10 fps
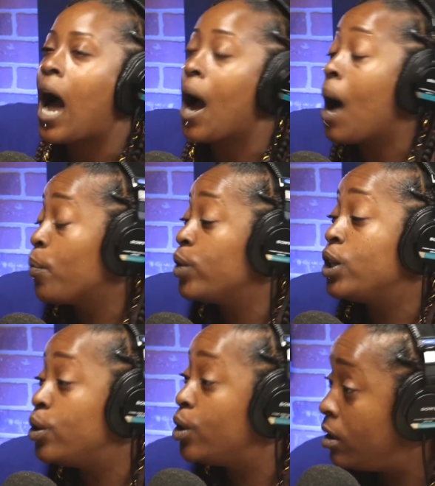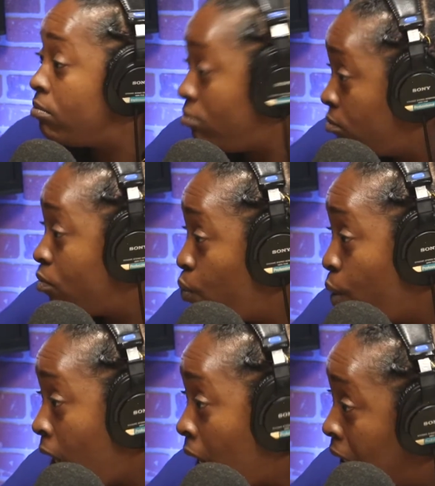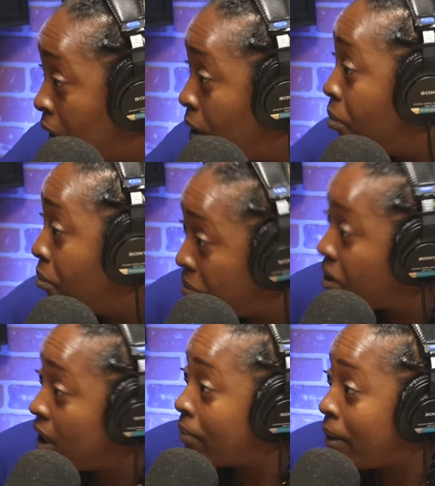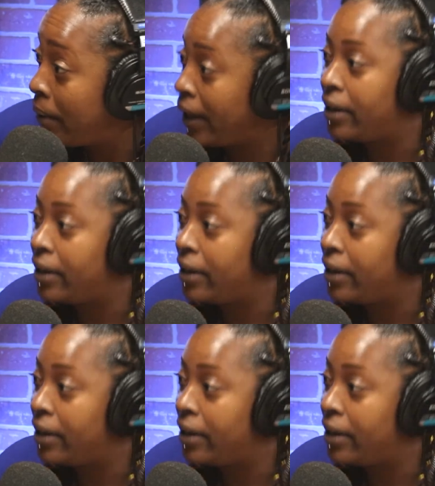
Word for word: I'm really doing what I need to do to keep my man.